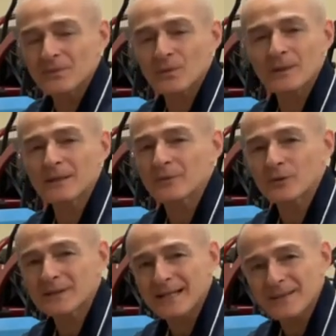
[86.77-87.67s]
3 to
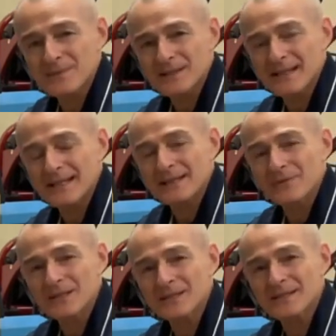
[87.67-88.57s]
4 times a day
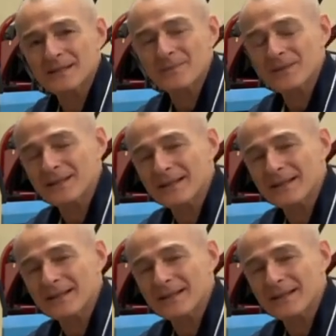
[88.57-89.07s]
if this is something